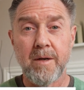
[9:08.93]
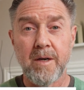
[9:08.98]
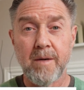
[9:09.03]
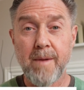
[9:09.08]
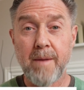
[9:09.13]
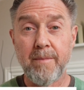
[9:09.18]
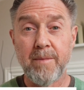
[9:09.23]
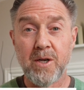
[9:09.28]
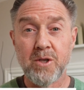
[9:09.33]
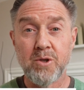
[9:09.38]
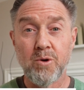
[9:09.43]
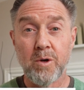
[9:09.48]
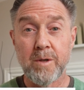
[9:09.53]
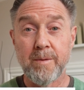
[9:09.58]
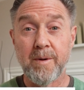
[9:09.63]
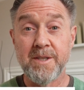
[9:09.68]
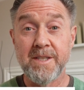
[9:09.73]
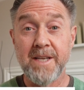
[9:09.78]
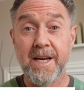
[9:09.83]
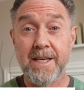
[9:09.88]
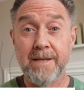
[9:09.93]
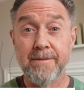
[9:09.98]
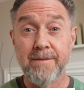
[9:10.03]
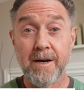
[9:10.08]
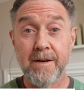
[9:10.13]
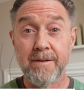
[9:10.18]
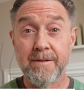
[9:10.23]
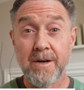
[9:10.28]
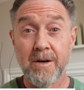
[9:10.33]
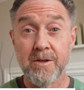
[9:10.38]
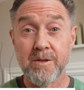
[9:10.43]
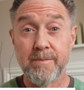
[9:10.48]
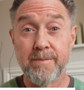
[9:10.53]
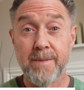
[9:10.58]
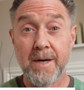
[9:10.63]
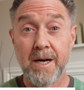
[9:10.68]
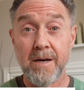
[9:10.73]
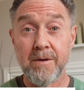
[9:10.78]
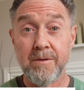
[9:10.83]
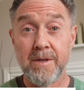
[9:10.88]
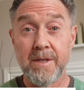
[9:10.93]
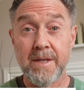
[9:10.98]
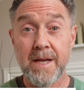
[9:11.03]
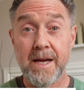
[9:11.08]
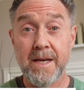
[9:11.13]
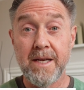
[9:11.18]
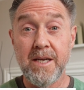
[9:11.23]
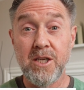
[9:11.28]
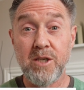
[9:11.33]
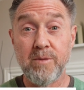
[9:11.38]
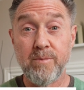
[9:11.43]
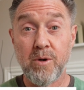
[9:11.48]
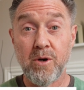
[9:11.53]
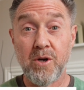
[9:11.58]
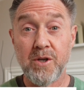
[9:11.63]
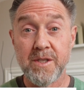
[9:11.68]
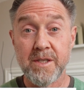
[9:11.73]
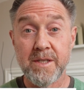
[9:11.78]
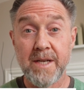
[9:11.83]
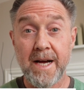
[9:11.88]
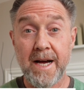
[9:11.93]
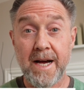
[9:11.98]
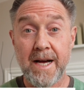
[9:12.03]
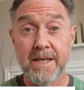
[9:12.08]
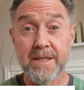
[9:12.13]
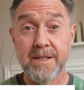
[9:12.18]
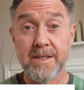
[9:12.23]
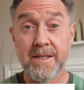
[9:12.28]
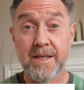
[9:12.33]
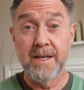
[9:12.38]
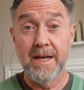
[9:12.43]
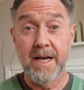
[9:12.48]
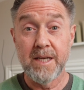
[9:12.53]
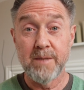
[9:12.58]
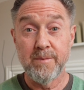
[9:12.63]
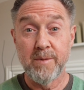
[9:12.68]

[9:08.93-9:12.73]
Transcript: Remember I talked about the £85,000 that each person has as as